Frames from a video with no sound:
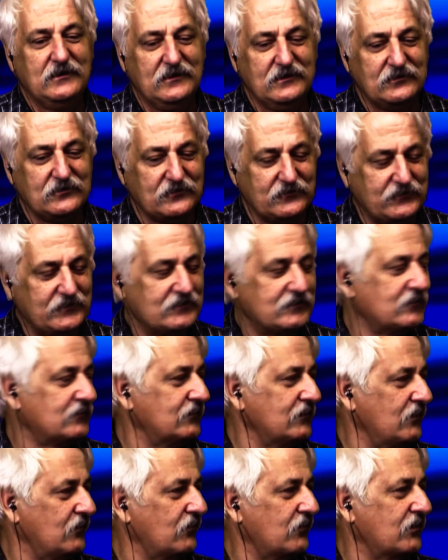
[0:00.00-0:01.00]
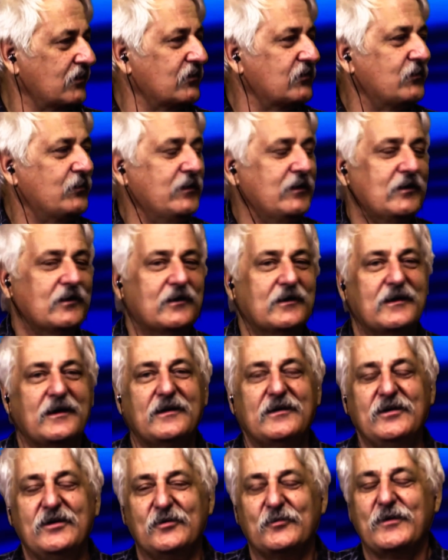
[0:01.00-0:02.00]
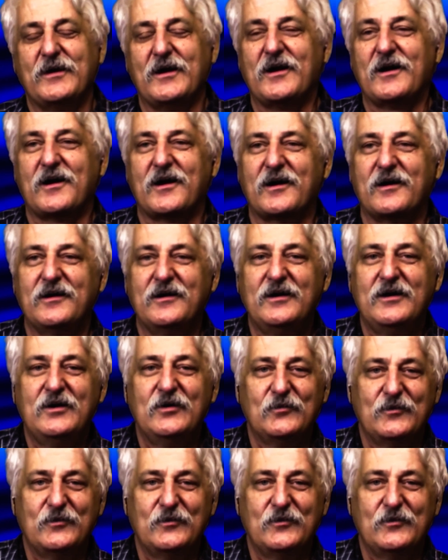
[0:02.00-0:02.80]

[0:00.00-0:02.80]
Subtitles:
either physically or in spirit. And here we are.